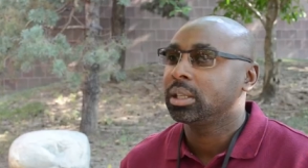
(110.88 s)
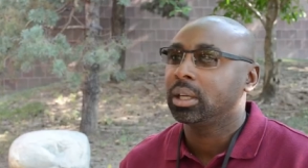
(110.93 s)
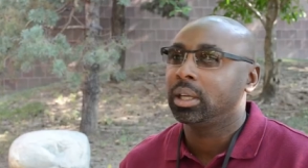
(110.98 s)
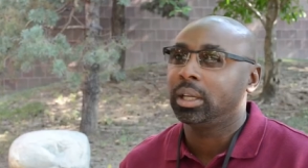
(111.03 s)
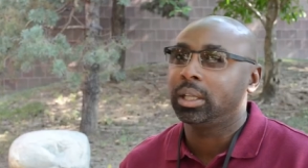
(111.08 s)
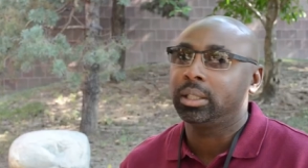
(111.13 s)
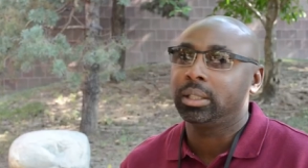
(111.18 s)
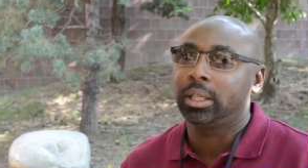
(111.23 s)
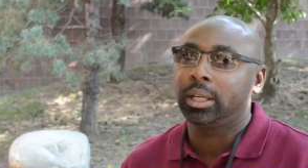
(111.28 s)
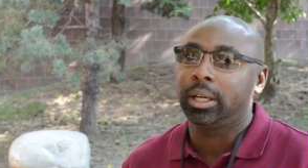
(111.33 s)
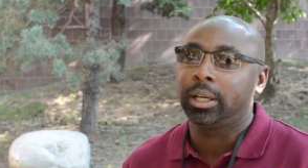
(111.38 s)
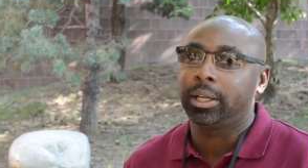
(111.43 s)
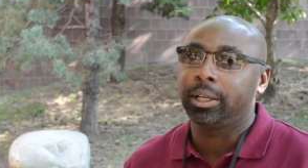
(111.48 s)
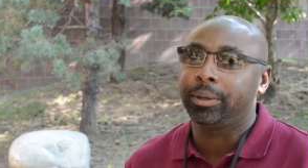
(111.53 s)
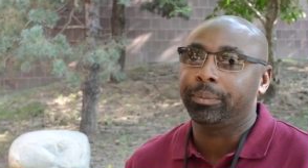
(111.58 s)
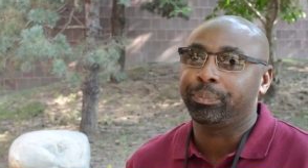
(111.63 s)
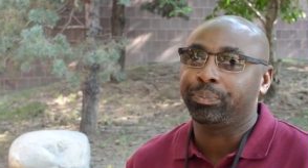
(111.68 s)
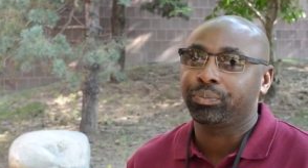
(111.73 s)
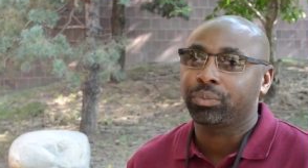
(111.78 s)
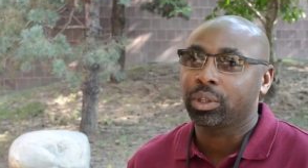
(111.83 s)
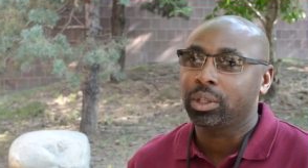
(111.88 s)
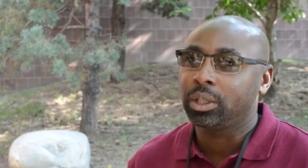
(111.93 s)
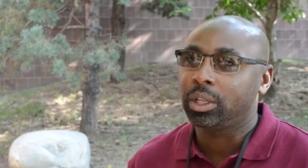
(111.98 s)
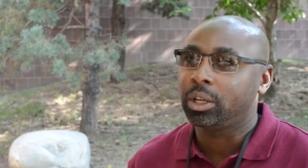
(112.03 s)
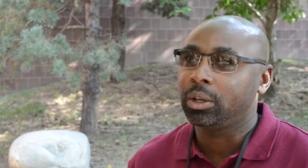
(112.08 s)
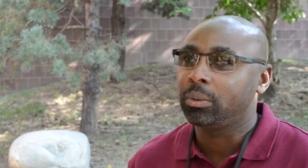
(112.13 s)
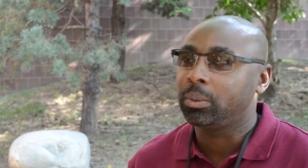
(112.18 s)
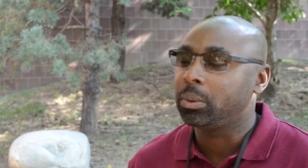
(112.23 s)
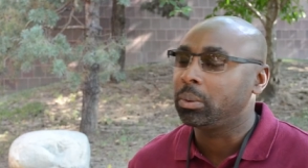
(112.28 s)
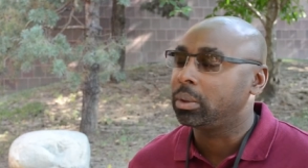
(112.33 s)
And, um, you
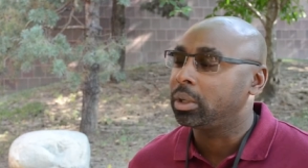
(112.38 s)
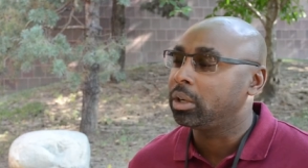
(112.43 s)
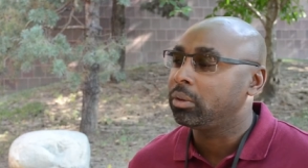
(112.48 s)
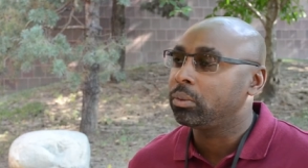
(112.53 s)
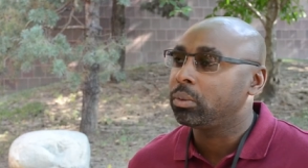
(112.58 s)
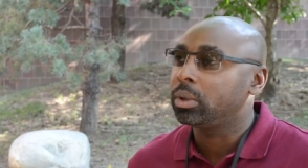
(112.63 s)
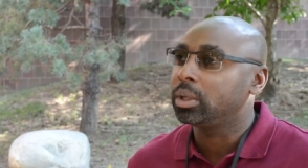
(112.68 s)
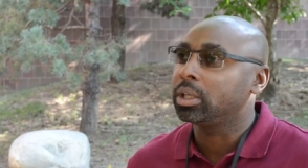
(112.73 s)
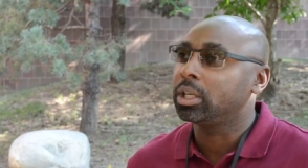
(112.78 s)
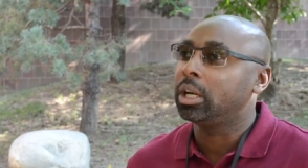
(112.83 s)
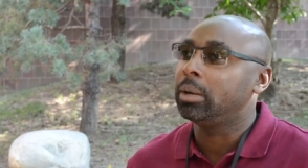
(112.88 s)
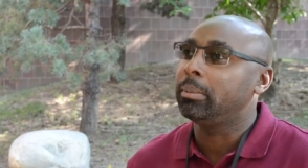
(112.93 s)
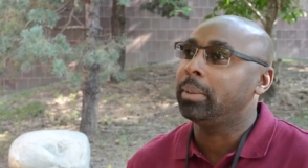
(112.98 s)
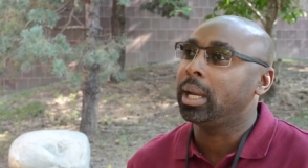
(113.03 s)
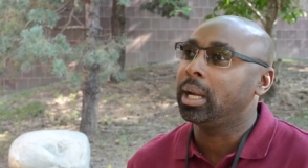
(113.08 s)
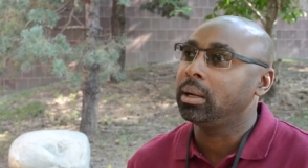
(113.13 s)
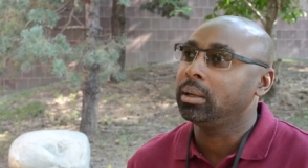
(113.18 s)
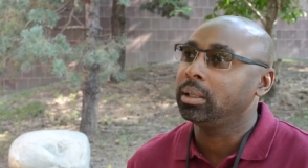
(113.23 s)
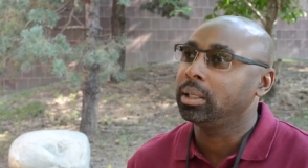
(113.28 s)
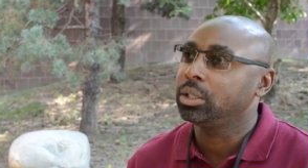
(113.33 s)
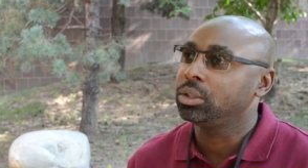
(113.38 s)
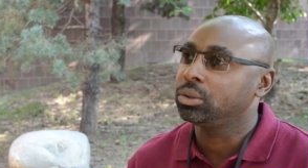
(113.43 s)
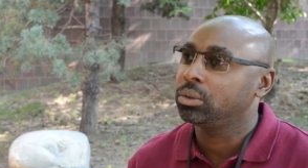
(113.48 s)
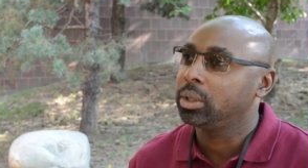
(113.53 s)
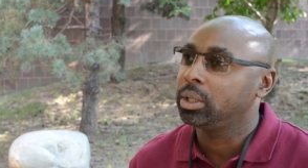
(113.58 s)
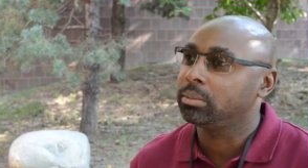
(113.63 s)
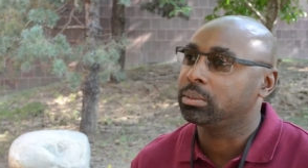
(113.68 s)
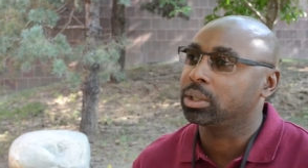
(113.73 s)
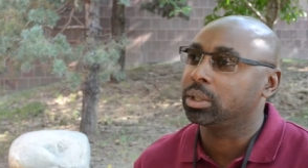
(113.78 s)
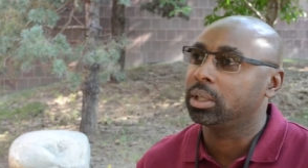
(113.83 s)
know, we want everyone to come out and enjoy
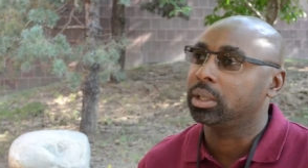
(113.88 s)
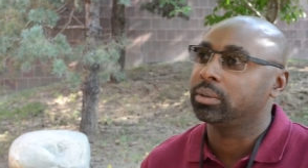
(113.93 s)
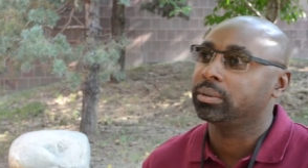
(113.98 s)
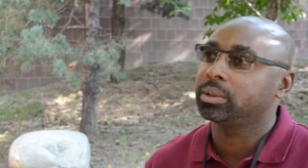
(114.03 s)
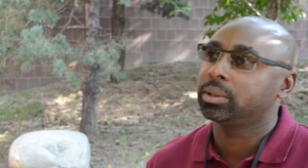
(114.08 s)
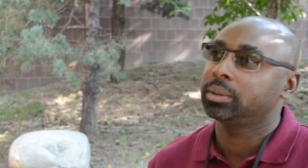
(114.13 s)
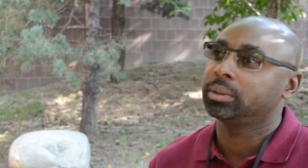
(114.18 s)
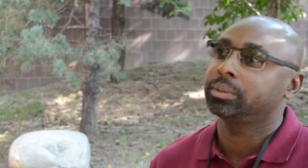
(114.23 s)
themselves.